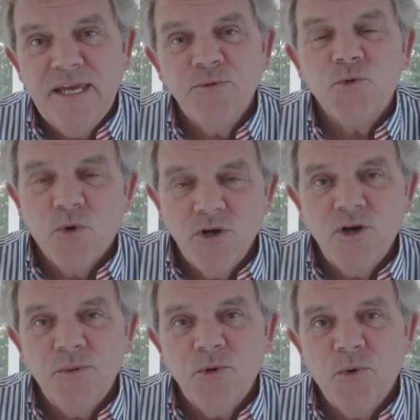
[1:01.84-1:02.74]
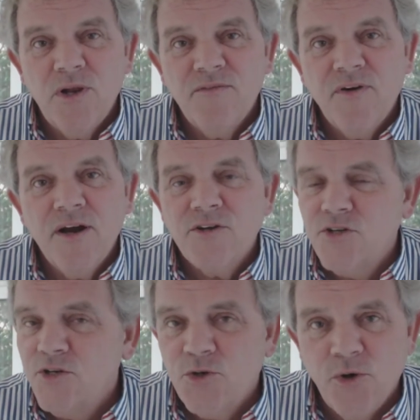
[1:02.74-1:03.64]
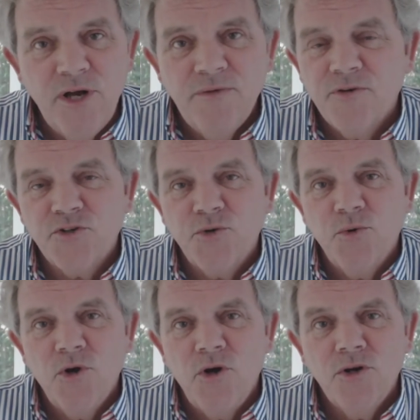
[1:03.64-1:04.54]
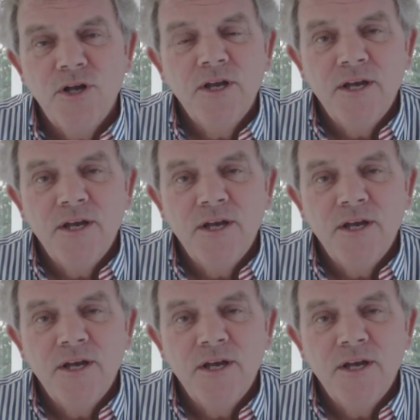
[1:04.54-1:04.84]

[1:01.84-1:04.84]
games, World Cup qualifiers, they toiled for so long,